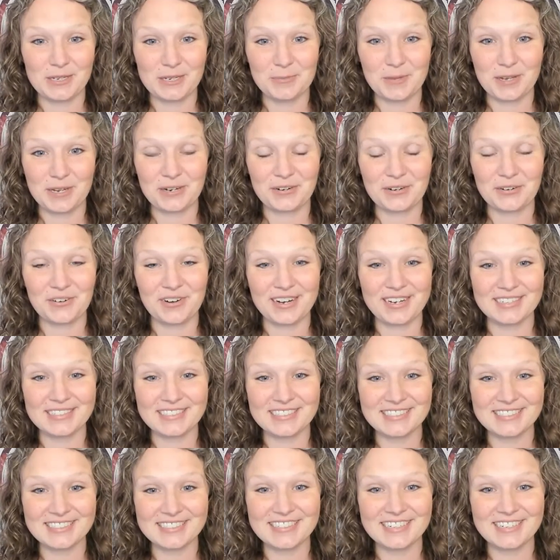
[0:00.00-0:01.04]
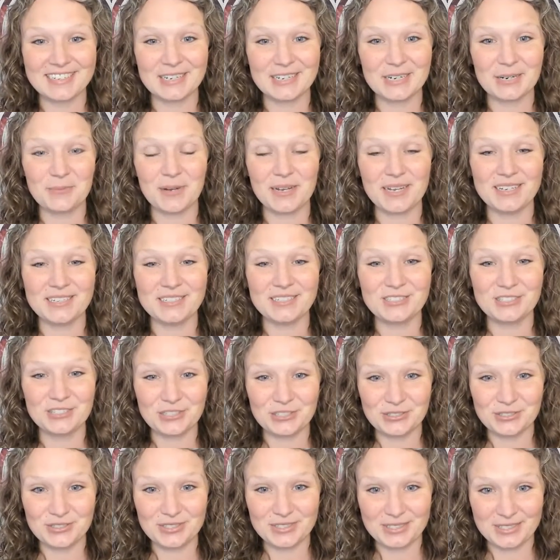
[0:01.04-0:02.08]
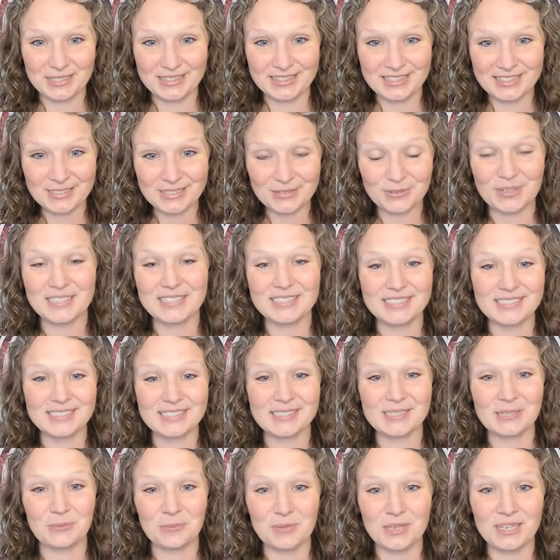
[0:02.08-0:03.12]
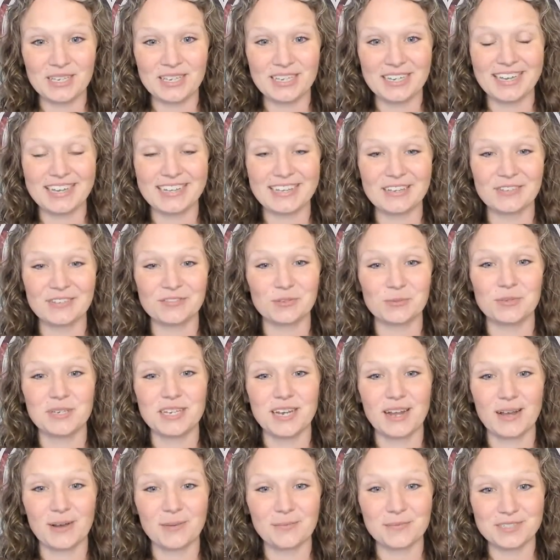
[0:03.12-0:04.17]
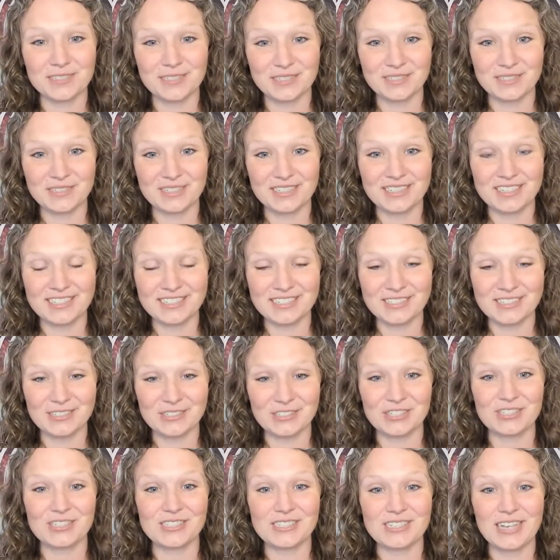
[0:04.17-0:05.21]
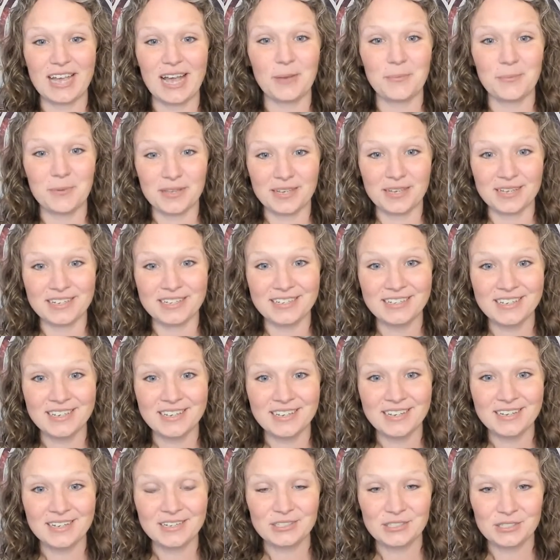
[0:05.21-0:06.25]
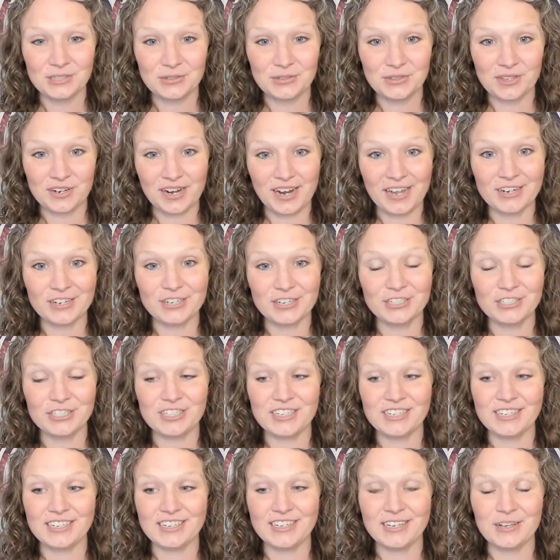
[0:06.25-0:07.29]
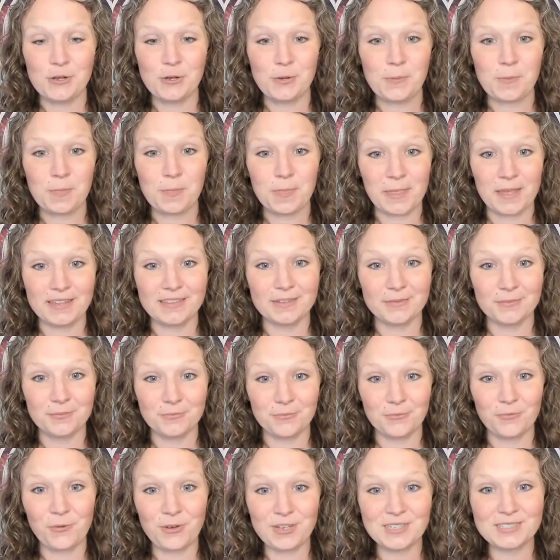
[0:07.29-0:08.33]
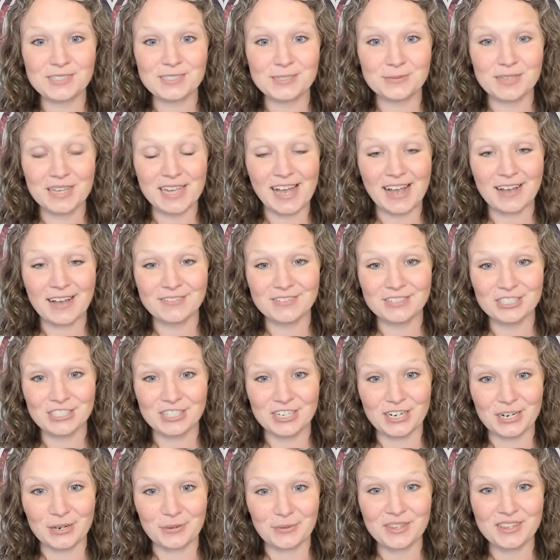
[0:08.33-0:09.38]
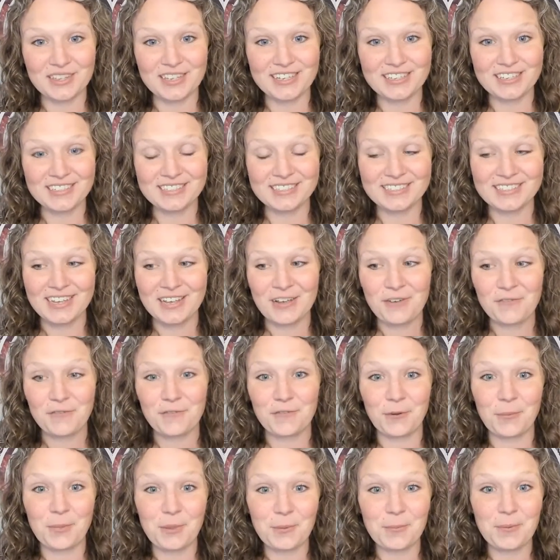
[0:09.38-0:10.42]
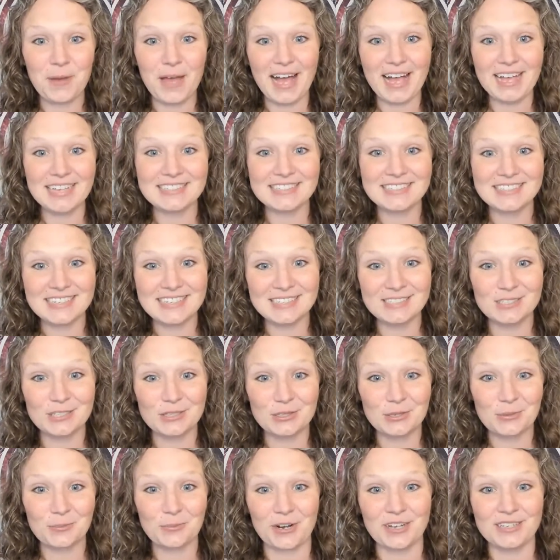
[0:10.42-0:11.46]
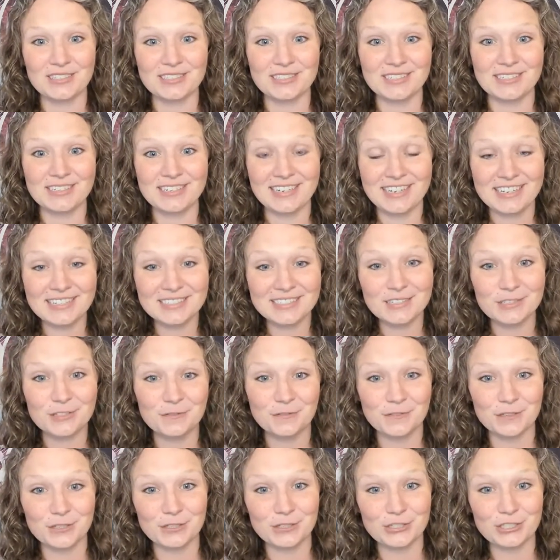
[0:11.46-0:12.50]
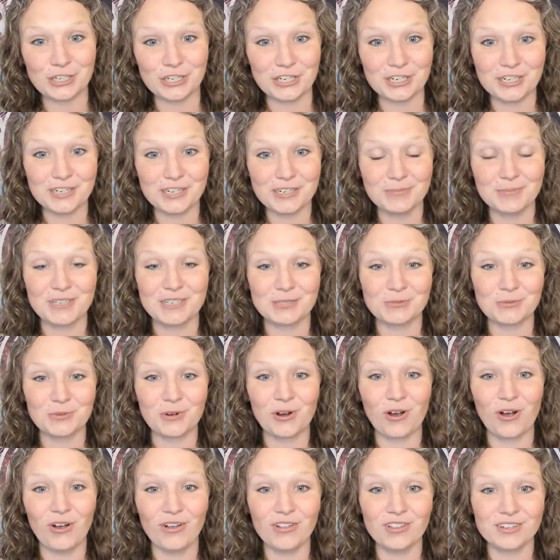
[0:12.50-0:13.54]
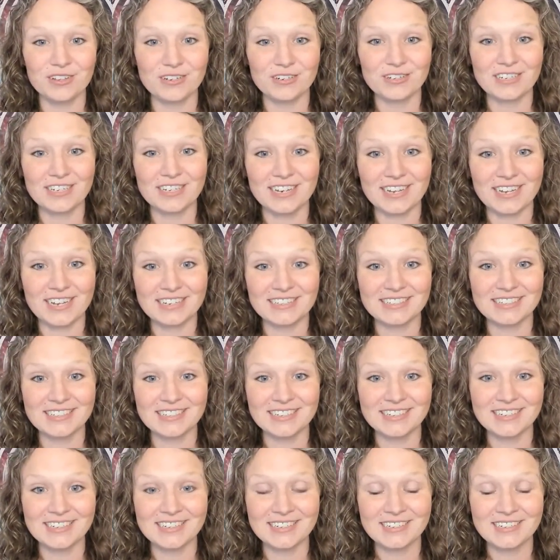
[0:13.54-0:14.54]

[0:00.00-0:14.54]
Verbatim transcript: my horizons here by introducing these races to me and giving me an opportunity to just tap in to their energy and the wisdom they have to share with us from the past into the present, into the future, because we're all interconnected.